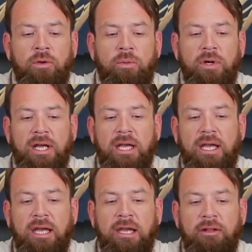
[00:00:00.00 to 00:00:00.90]
What
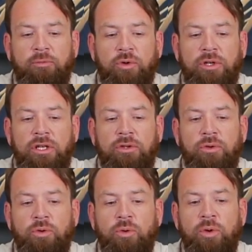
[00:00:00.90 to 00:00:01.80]
I would
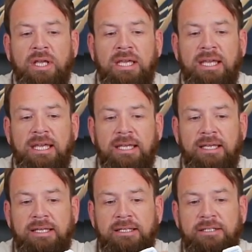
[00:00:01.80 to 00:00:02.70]
do
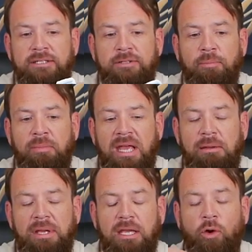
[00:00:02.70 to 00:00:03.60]
is
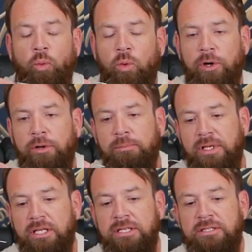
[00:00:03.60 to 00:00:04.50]
maybe a
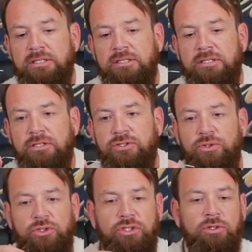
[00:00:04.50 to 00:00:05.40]
worm and
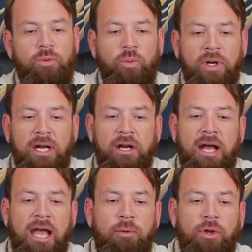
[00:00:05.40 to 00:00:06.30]
suture where
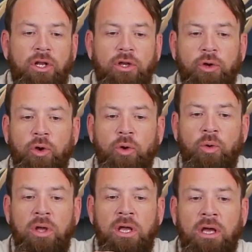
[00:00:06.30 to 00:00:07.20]
I would
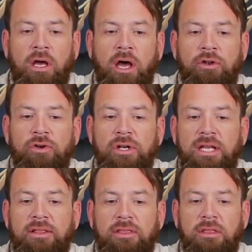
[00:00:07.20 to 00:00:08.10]
go
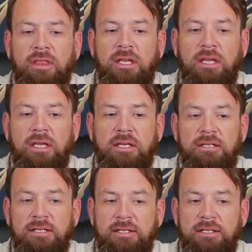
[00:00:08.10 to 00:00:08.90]
underneath the